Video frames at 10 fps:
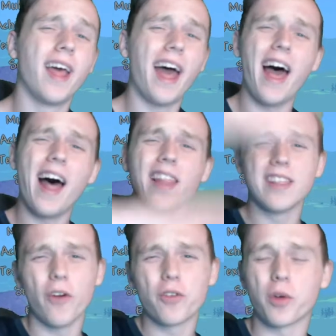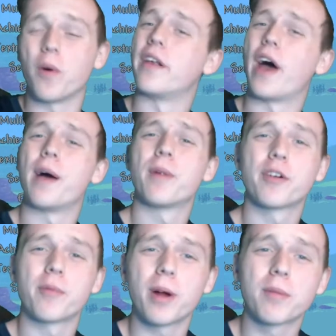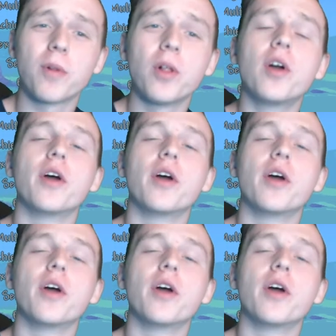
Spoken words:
Hello everyone, I'm unreMARKable,